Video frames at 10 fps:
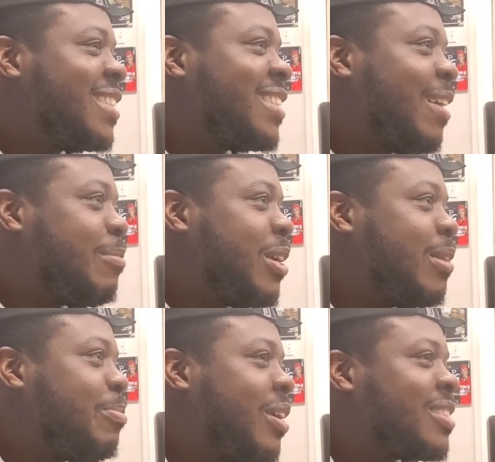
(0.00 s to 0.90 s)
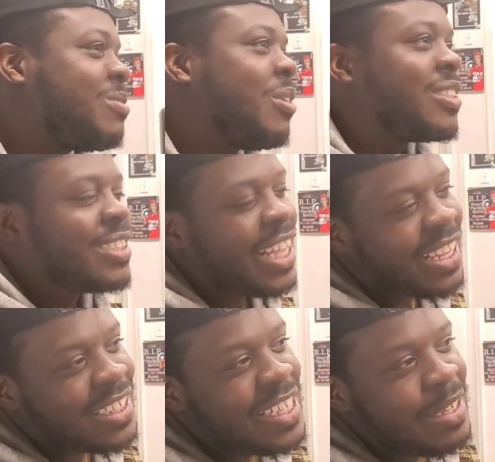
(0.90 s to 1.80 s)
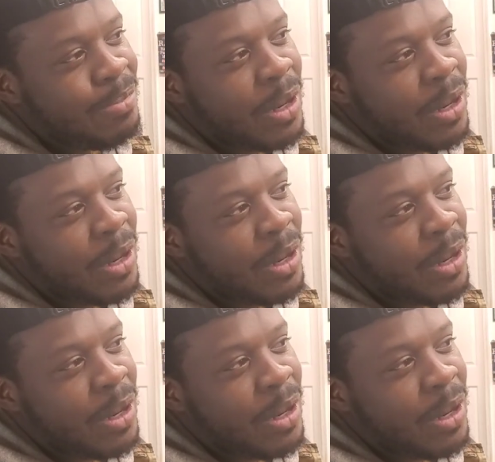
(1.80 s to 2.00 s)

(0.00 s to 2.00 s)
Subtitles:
You know what I mean? The punches wasn't that clean,